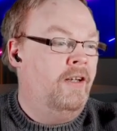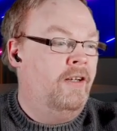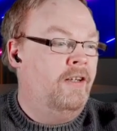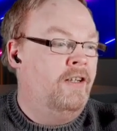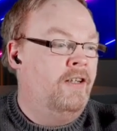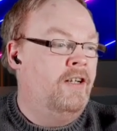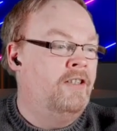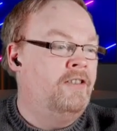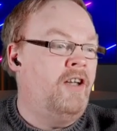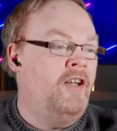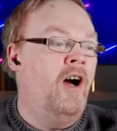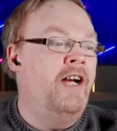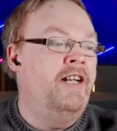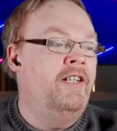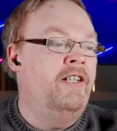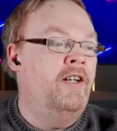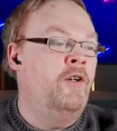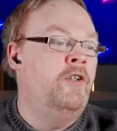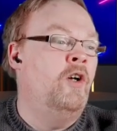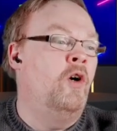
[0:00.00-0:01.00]
because I
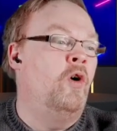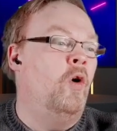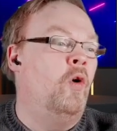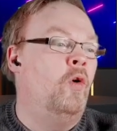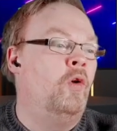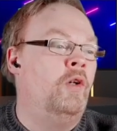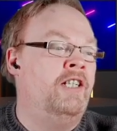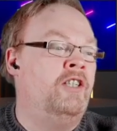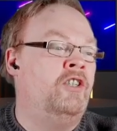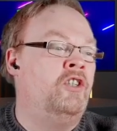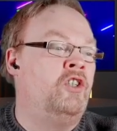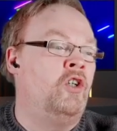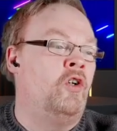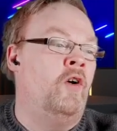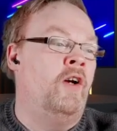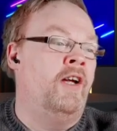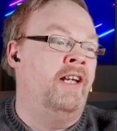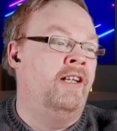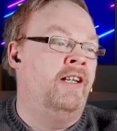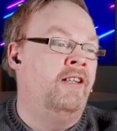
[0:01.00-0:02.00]
know you're all
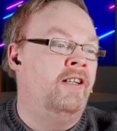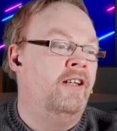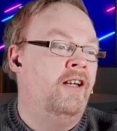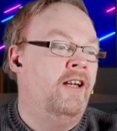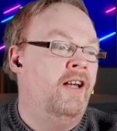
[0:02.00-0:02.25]
enjoying